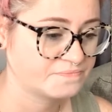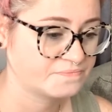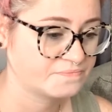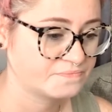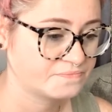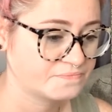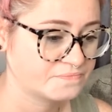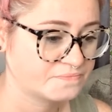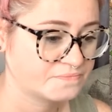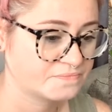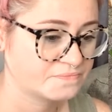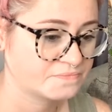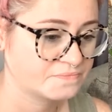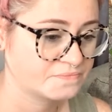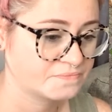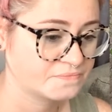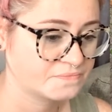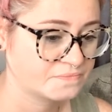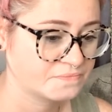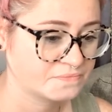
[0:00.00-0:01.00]

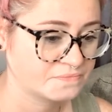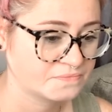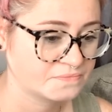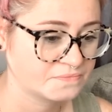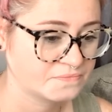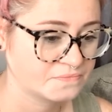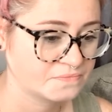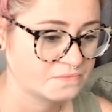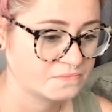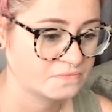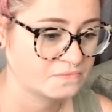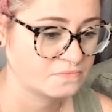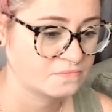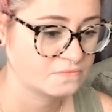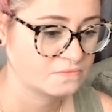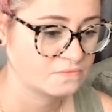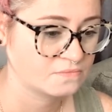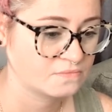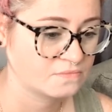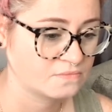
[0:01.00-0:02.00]

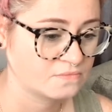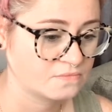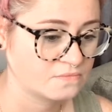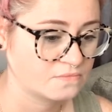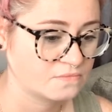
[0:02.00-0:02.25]
Nobody speaks.